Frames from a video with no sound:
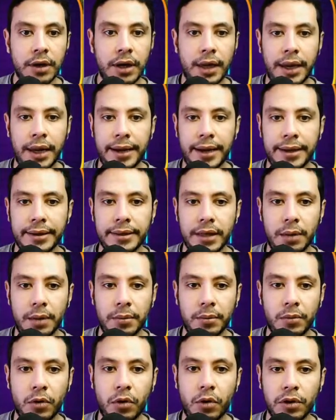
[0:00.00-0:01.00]
and
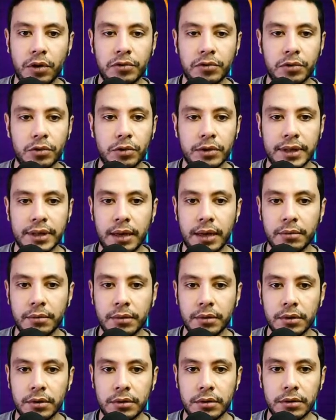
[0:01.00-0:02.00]
I'm going, for
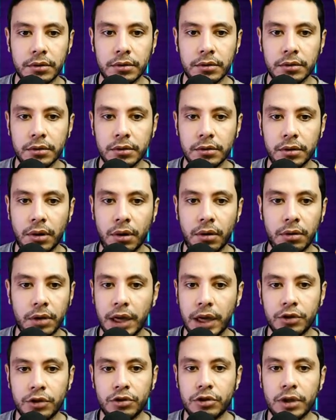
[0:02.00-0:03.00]
example, to,
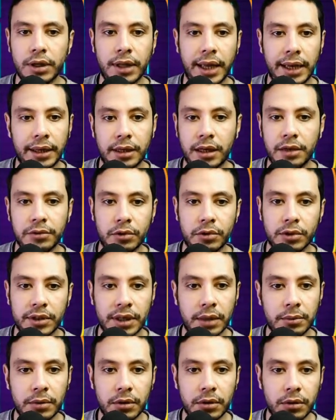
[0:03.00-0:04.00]
okay, Sri Lanka, for example,